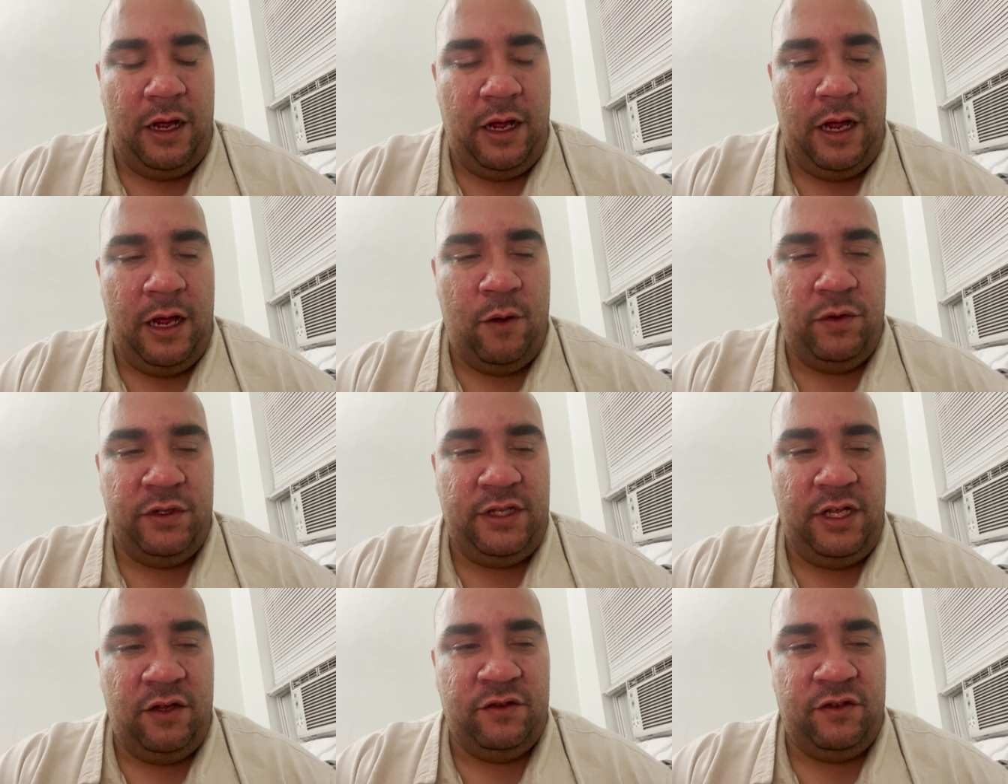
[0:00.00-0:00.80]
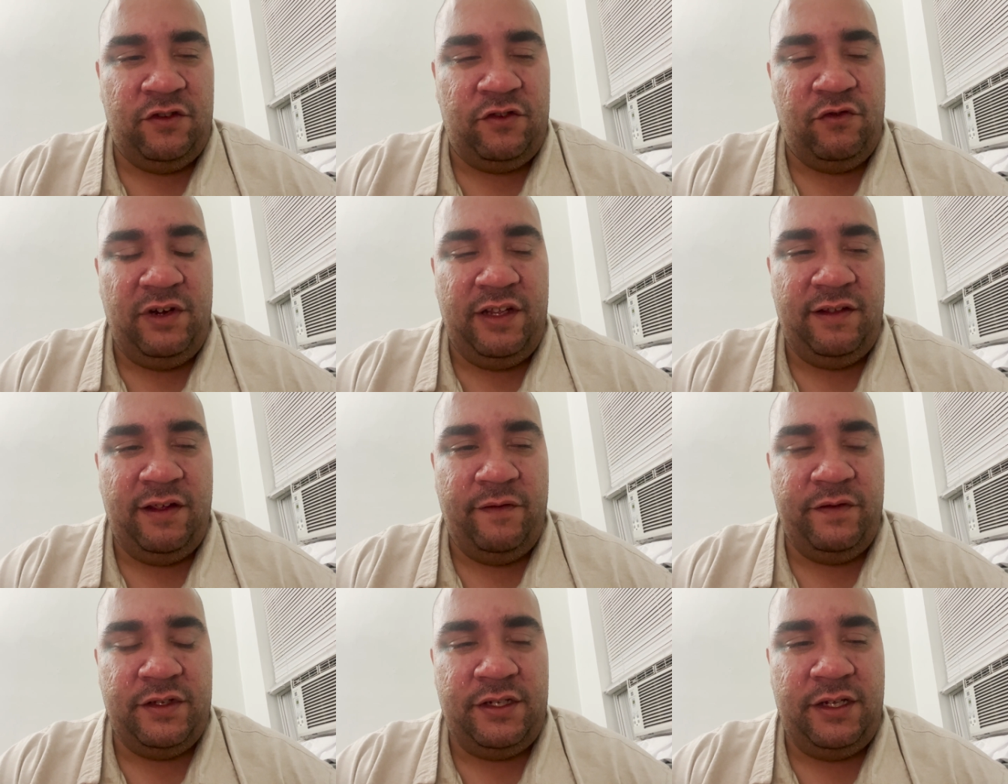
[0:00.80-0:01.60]
I went down to
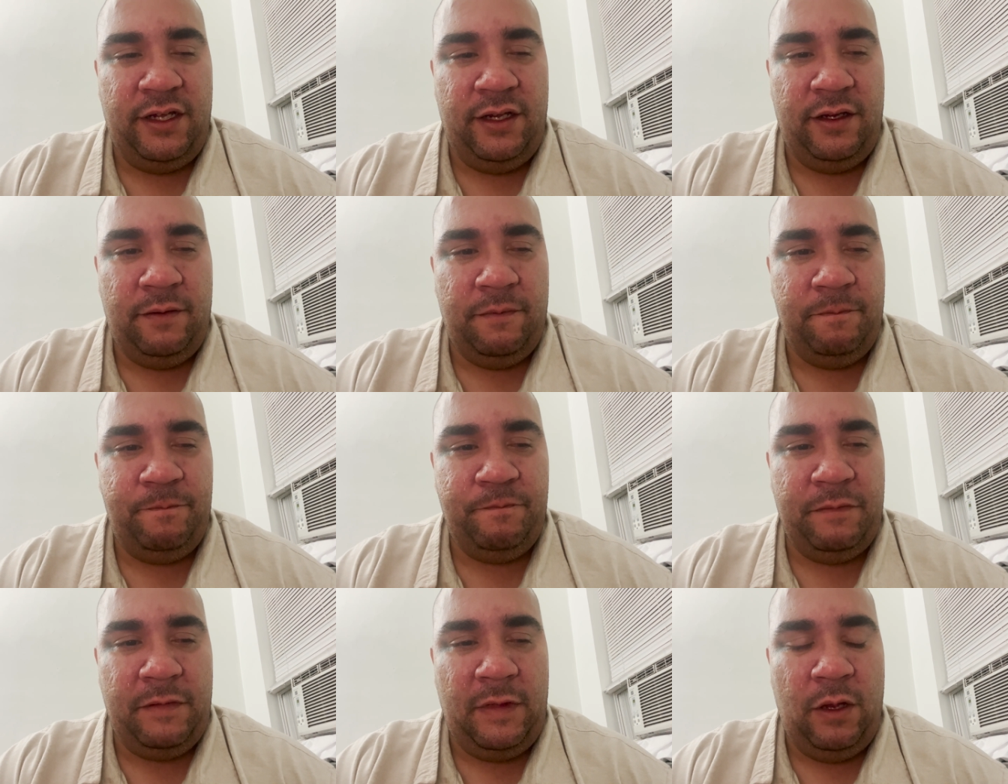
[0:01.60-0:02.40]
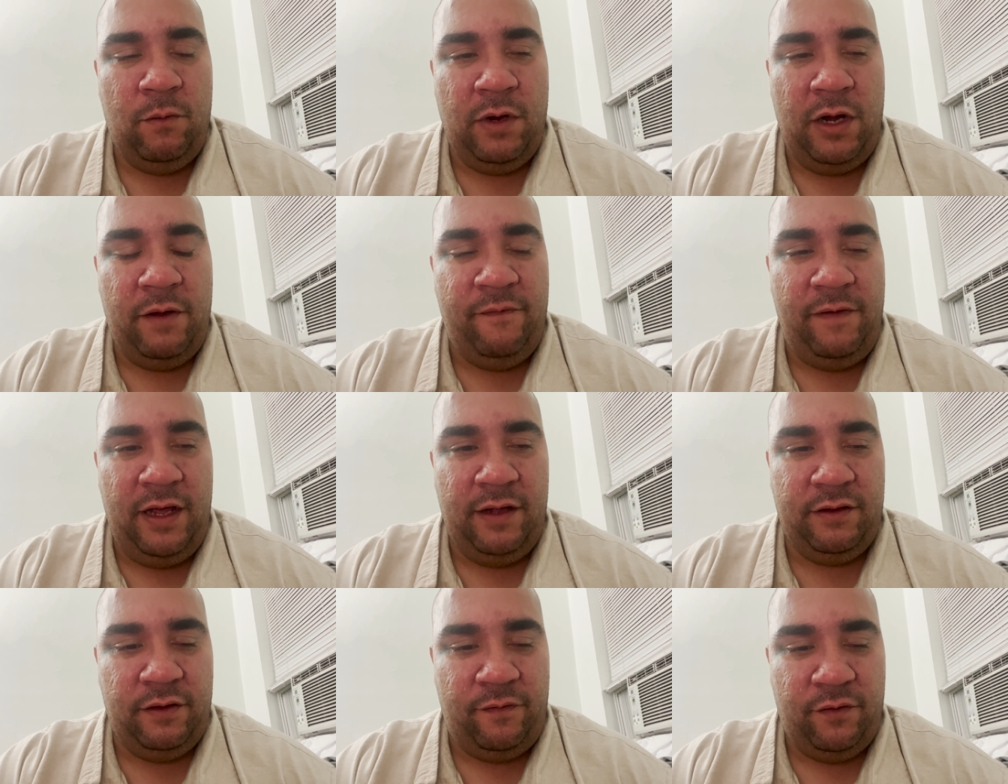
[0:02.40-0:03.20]
317 when I
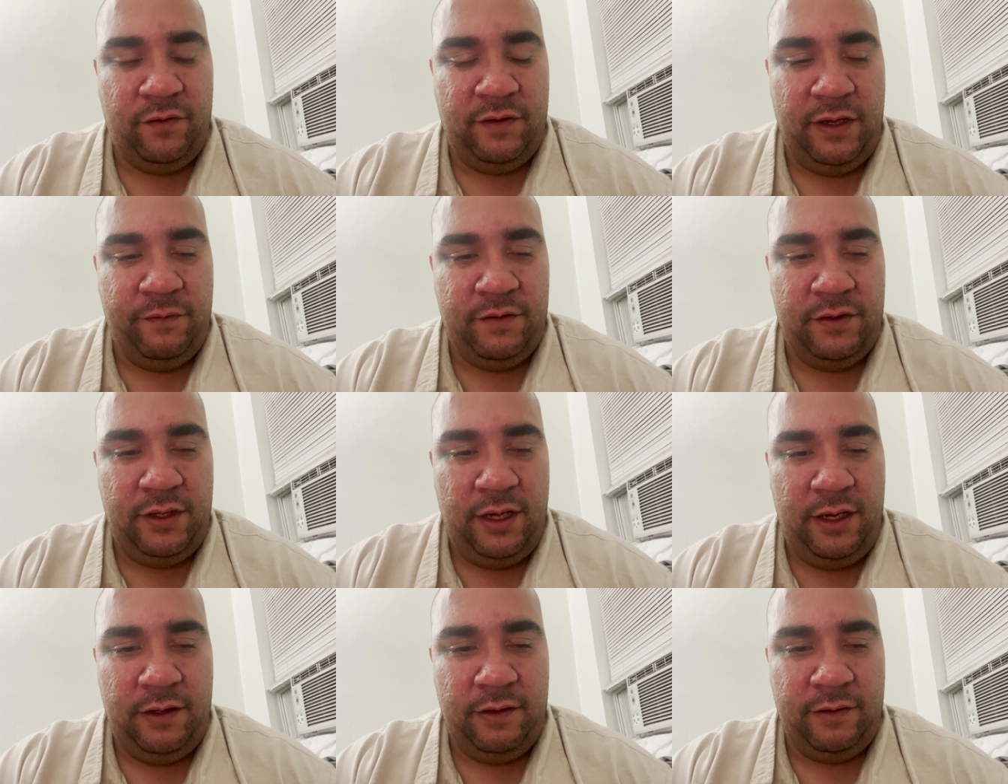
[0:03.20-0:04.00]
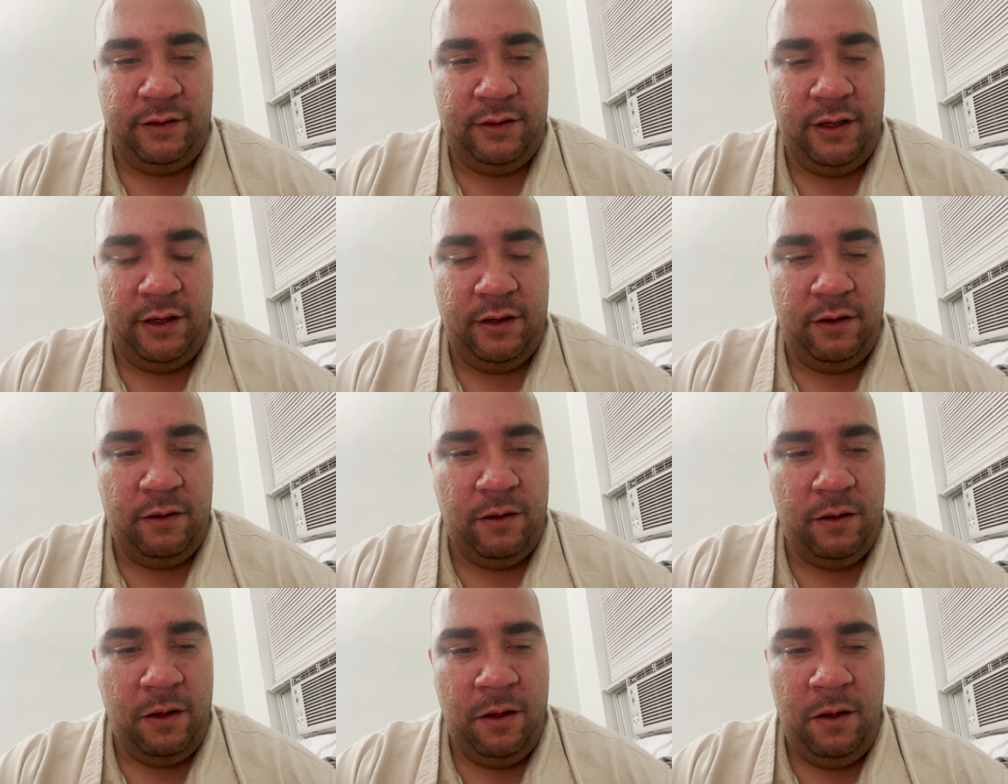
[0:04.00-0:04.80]
fasted for seven days and then
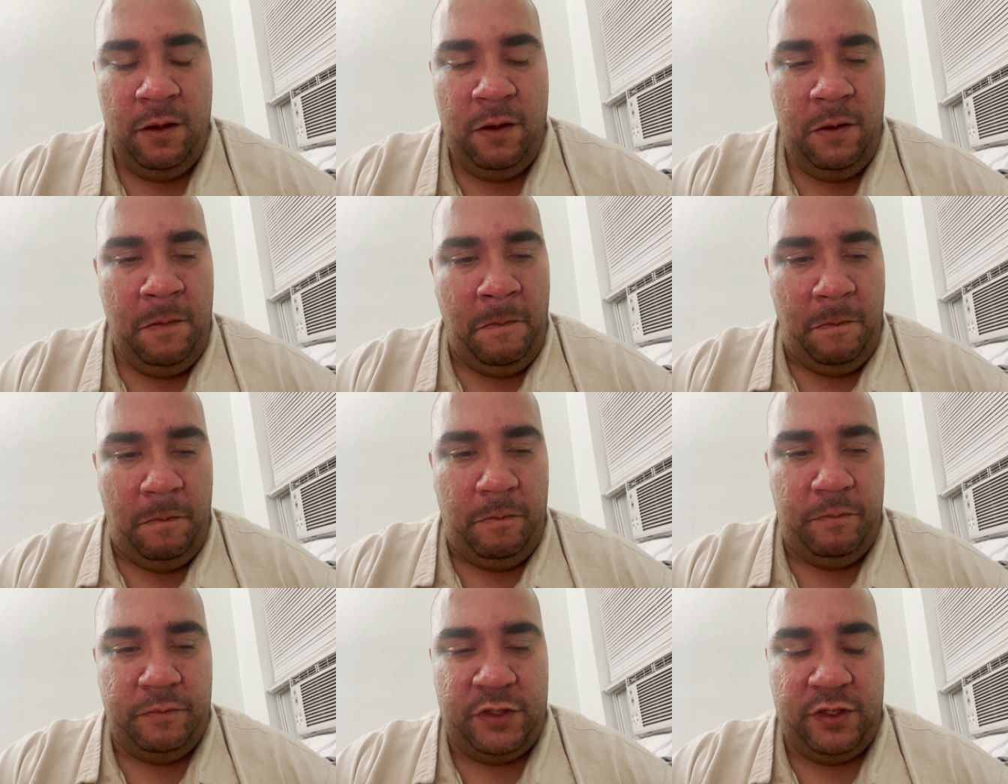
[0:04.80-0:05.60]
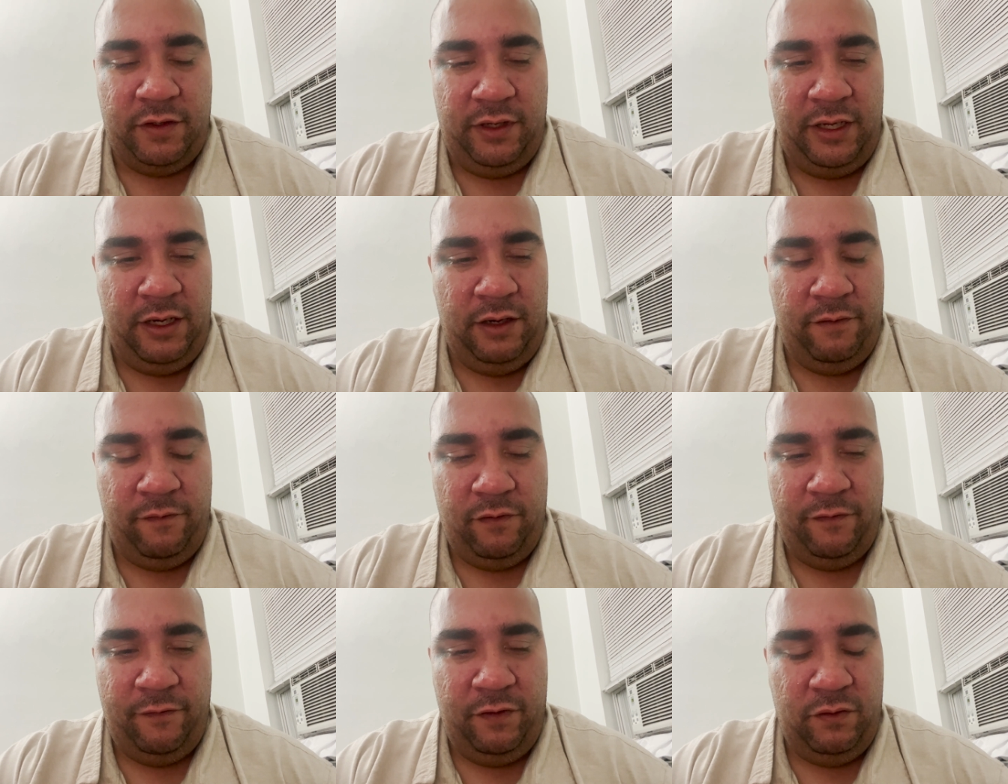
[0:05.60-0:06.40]
uh, just eating
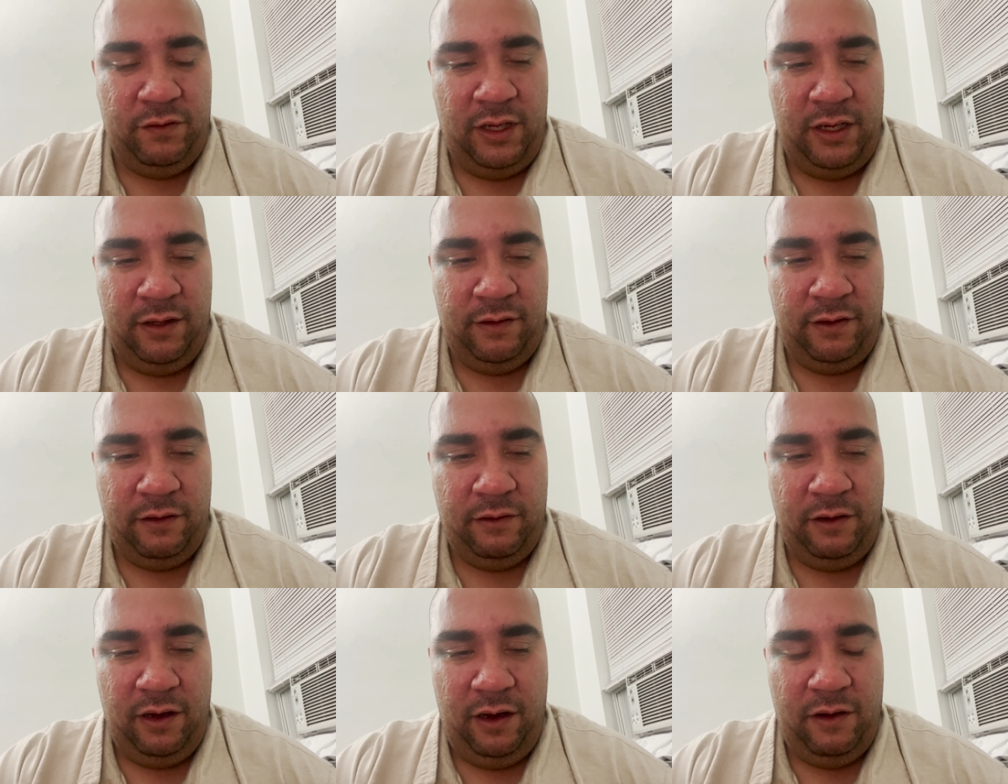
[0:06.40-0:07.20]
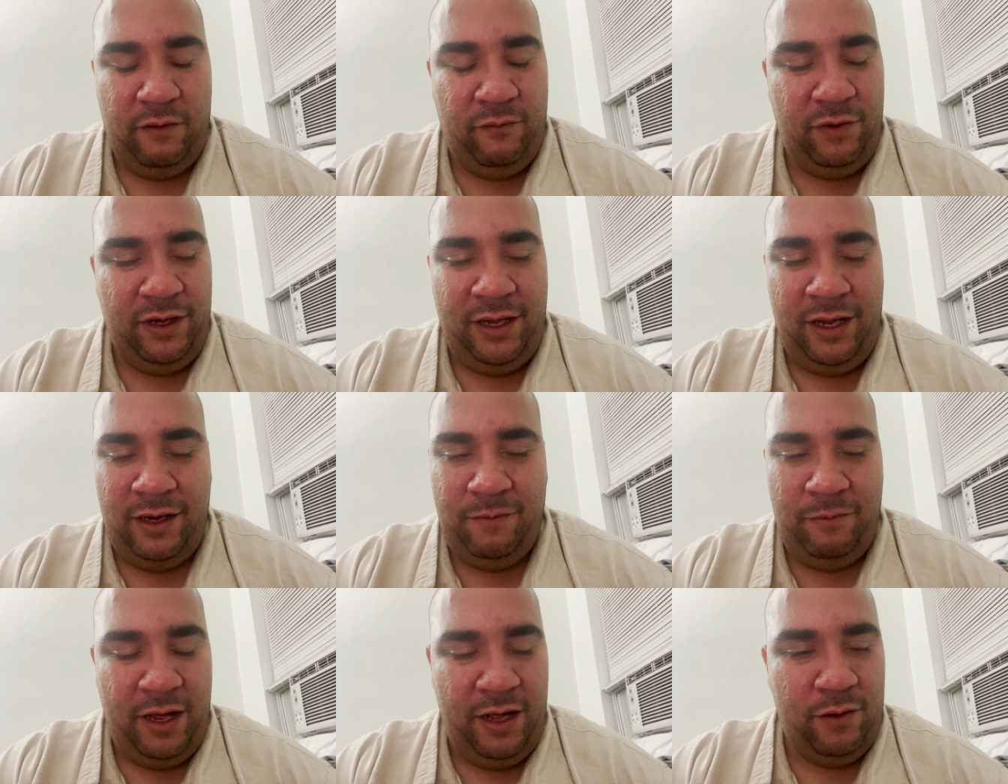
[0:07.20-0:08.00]
for a few days, I, I
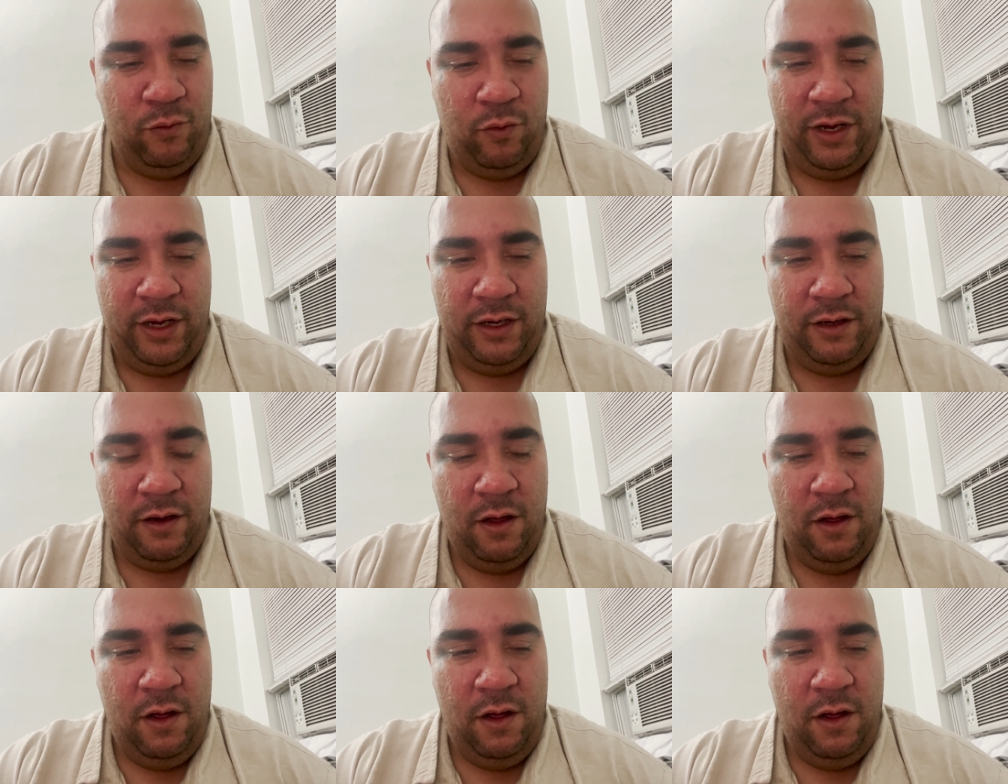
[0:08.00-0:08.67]
regained mad weight.